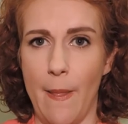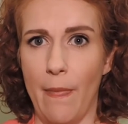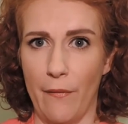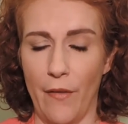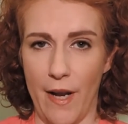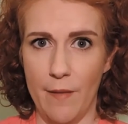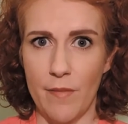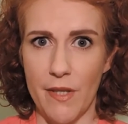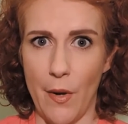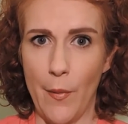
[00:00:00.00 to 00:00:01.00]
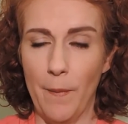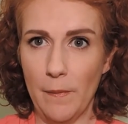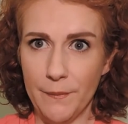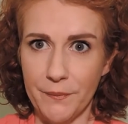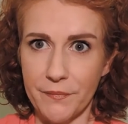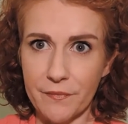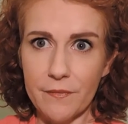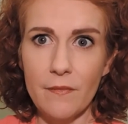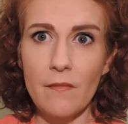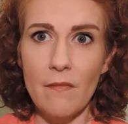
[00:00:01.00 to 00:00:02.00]
in the frame. So
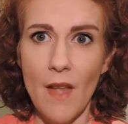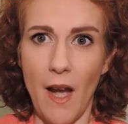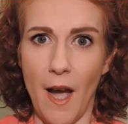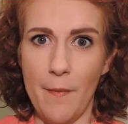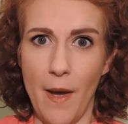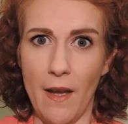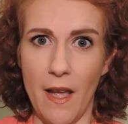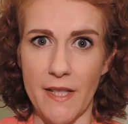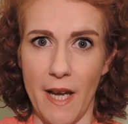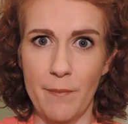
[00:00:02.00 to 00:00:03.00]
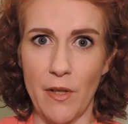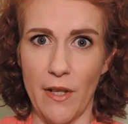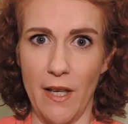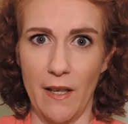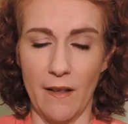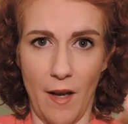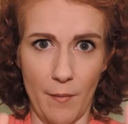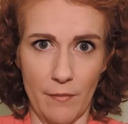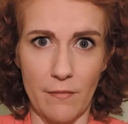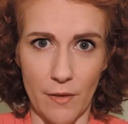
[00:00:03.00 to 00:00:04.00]
as I'm looking
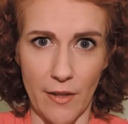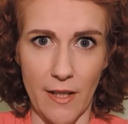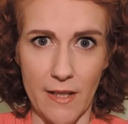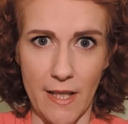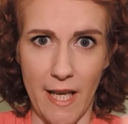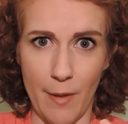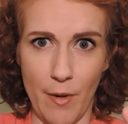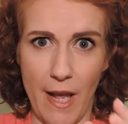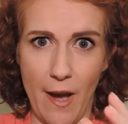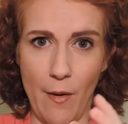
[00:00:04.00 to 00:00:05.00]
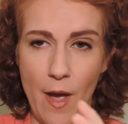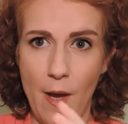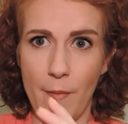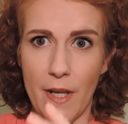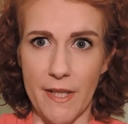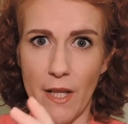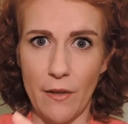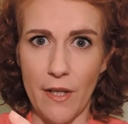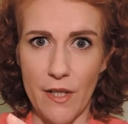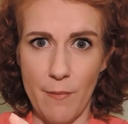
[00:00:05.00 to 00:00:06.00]
into the camera now, but as I
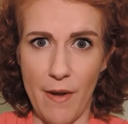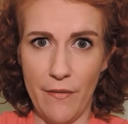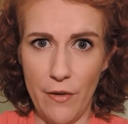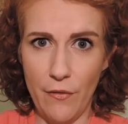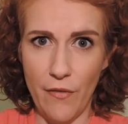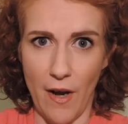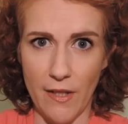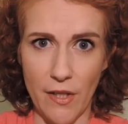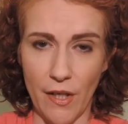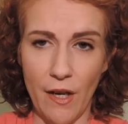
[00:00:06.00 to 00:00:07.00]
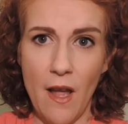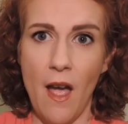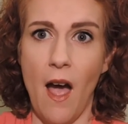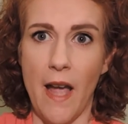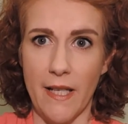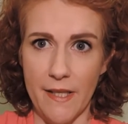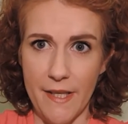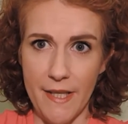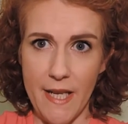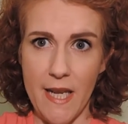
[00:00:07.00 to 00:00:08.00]
look into my viewfinder, I can
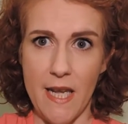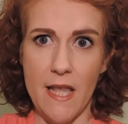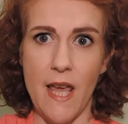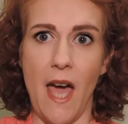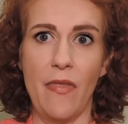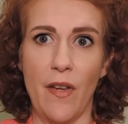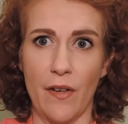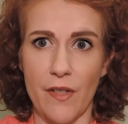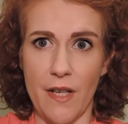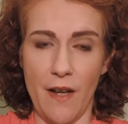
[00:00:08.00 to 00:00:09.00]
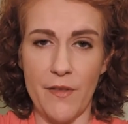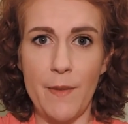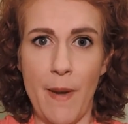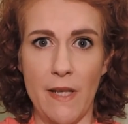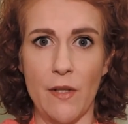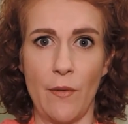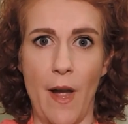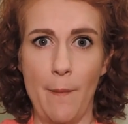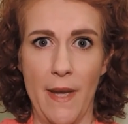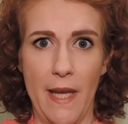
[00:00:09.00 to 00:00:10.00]
see that there's enough space
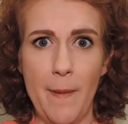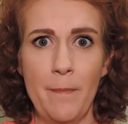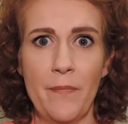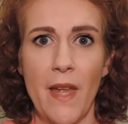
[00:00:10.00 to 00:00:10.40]
around me.